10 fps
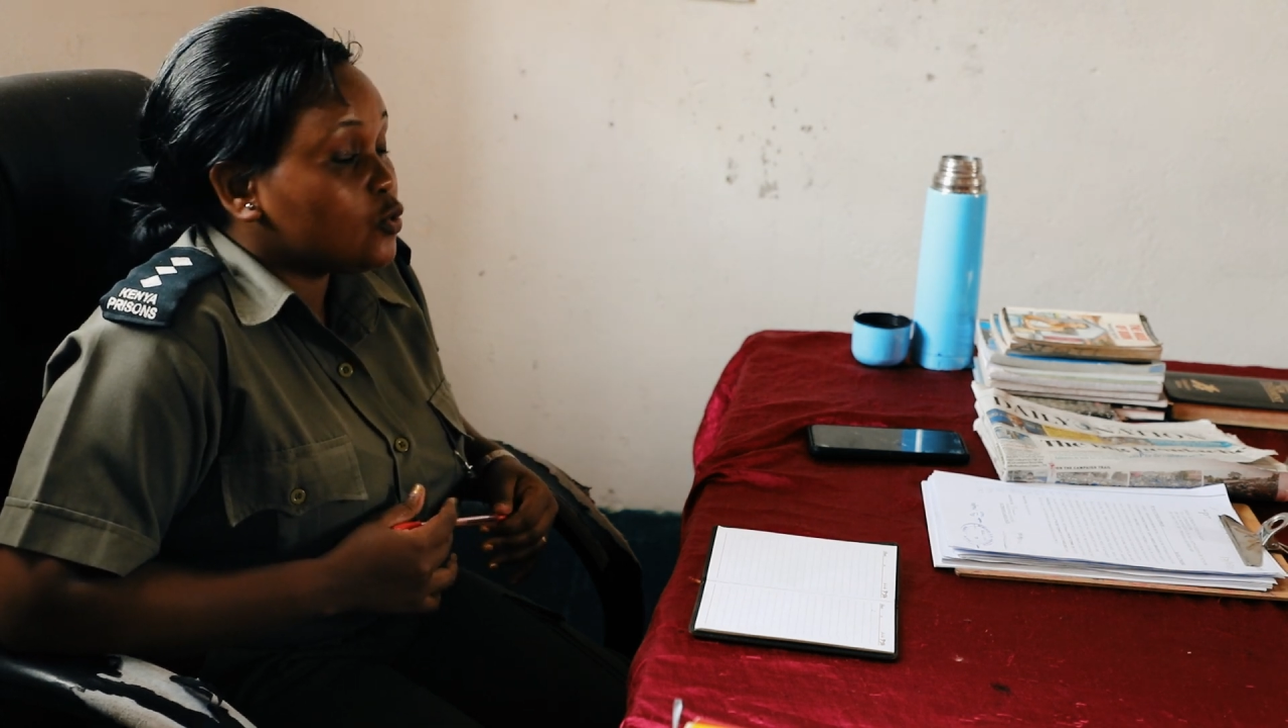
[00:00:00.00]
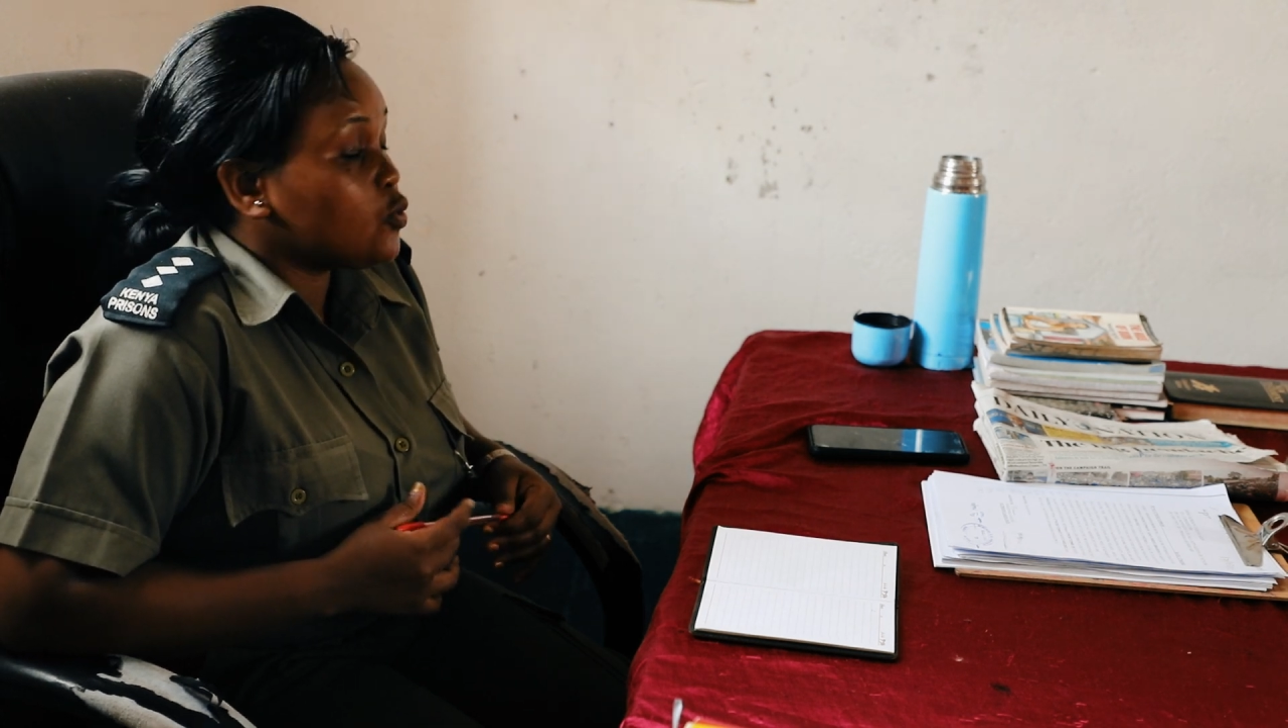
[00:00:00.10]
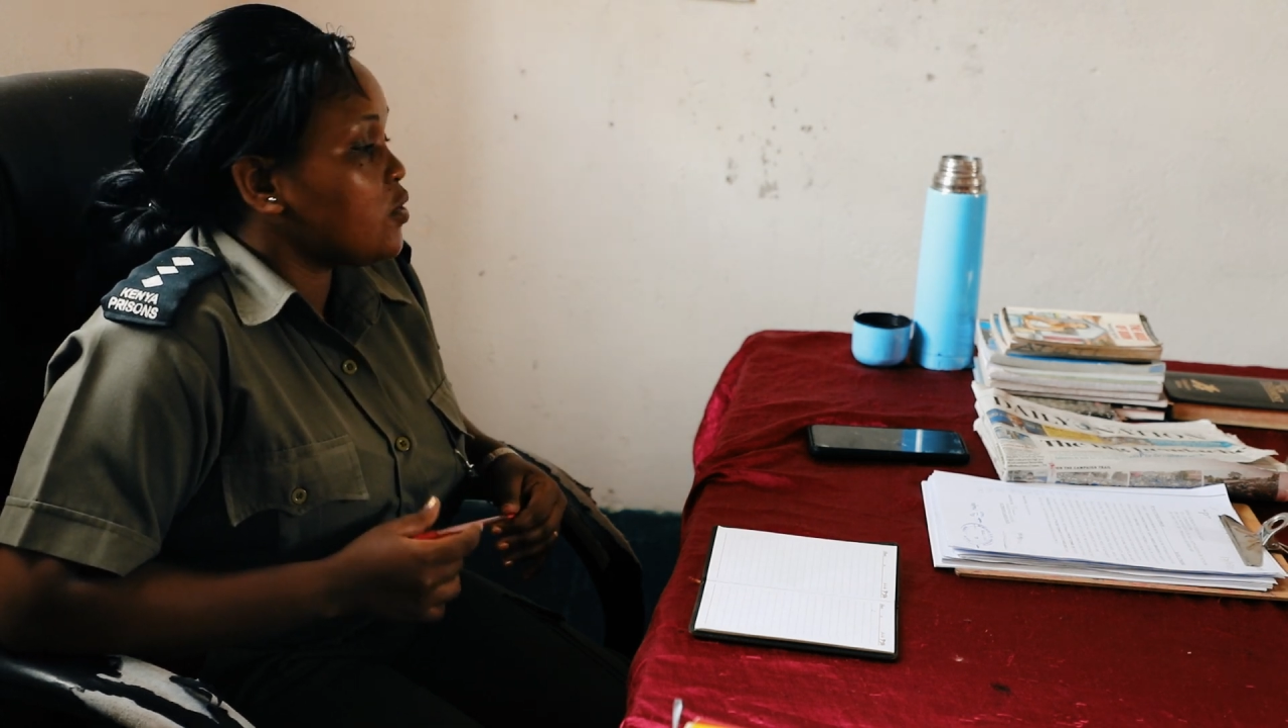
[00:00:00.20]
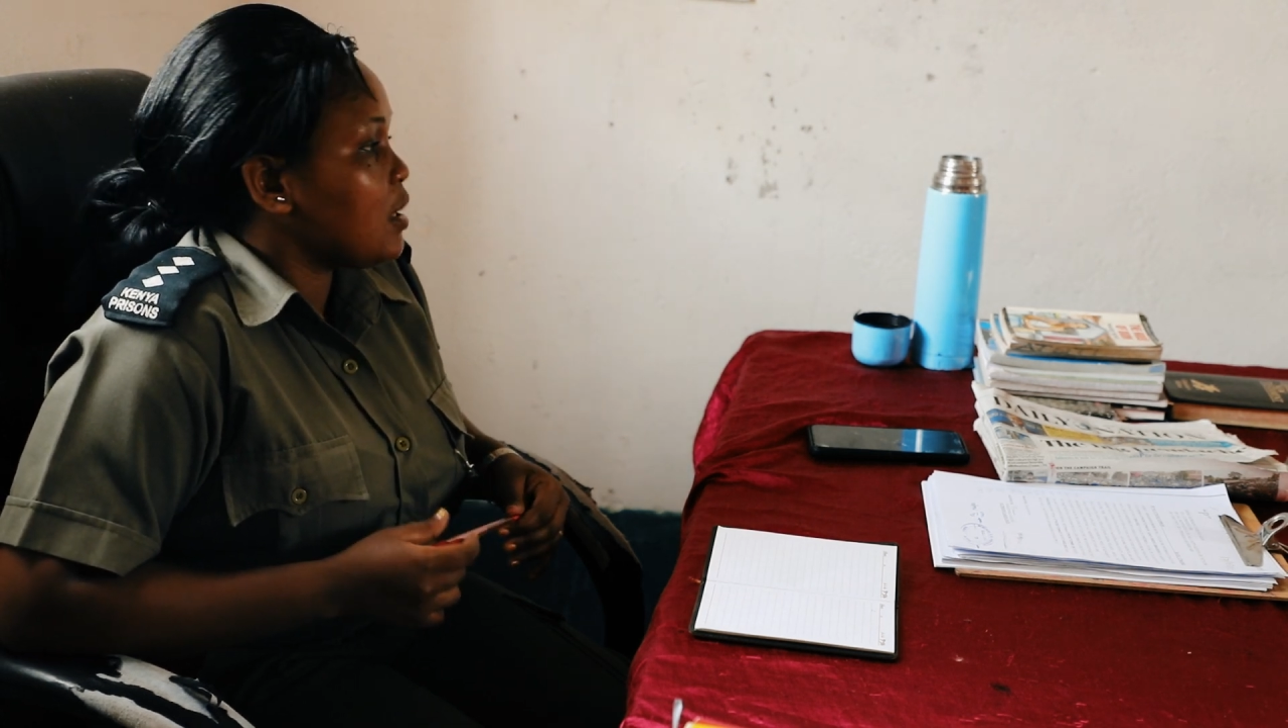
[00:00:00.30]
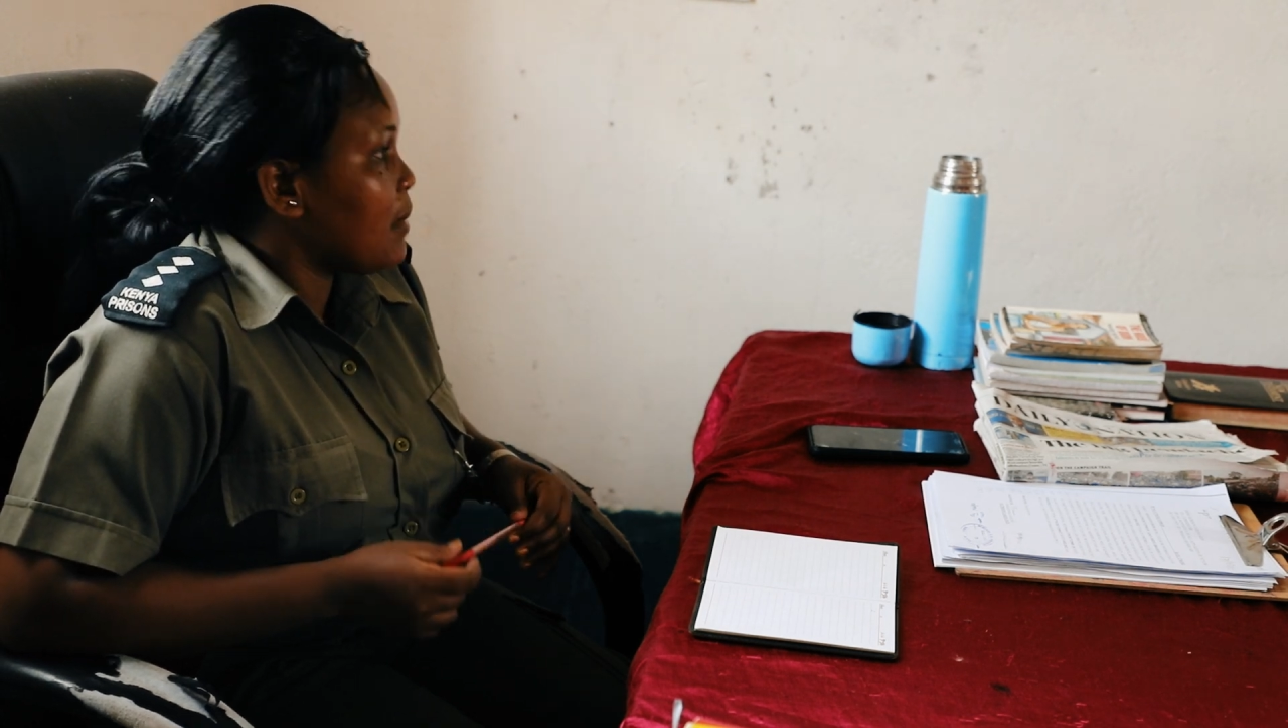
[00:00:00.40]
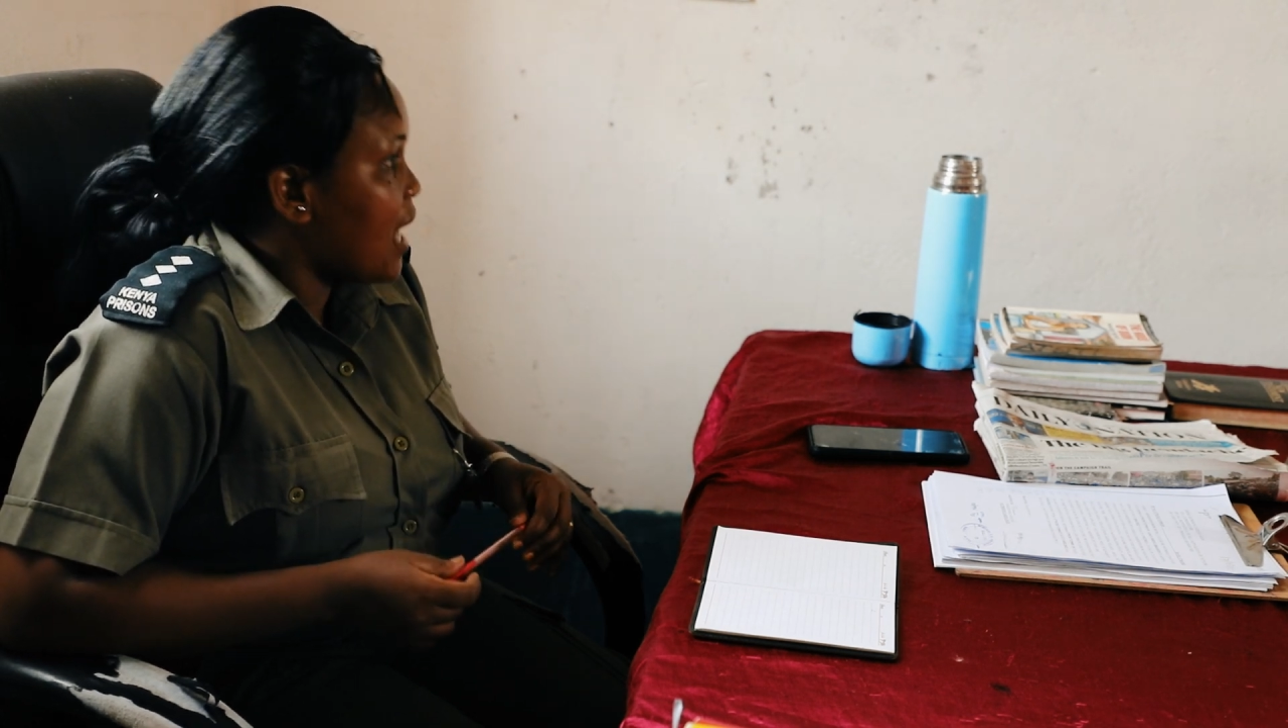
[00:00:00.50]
to show them